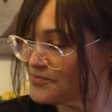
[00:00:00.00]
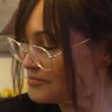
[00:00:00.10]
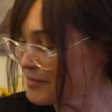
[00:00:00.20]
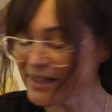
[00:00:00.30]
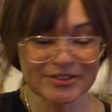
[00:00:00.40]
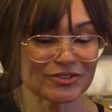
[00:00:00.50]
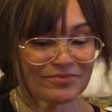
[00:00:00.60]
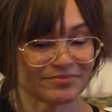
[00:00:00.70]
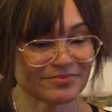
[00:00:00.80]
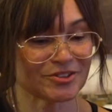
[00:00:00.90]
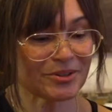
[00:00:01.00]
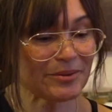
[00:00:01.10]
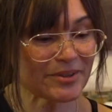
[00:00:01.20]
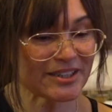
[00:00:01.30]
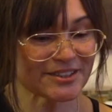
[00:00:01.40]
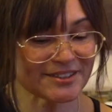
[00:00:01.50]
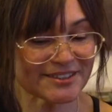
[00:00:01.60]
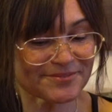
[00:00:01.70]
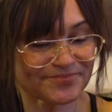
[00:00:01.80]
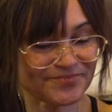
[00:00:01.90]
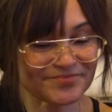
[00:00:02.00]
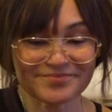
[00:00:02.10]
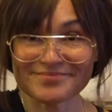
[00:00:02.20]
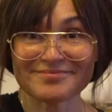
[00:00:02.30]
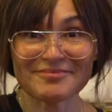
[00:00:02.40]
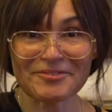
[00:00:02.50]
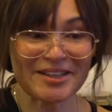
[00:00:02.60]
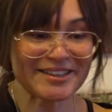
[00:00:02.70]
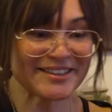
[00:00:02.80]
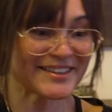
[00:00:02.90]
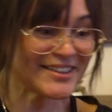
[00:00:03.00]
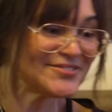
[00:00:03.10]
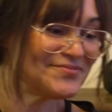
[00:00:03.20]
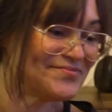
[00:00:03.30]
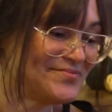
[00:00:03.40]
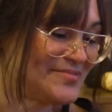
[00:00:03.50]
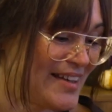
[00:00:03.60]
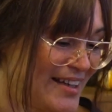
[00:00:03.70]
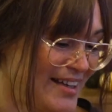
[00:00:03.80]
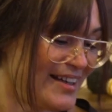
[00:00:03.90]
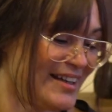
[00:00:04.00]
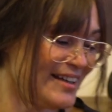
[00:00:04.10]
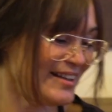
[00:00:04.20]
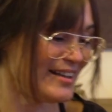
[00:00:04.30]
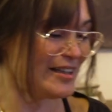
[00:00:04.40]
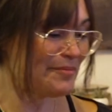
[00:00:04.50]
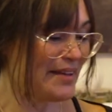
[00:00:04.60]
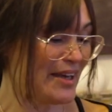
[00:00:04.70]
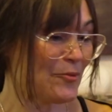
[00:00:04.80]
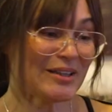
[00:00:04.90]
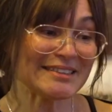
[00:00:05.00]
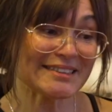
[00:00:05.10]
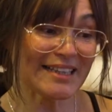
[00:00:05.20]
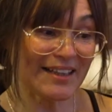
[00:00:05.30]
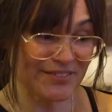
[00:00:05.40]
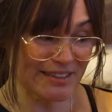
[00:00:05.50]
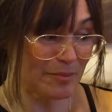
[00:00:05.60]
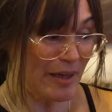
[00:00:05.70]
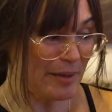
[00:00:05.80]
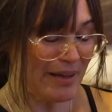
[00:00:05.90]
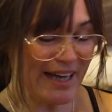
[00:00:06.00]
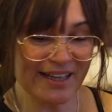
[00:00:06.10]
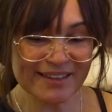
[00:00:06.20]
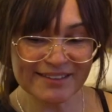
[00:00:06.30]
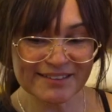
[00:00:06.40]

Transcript: my trail runners, ready to go. What's left in my pack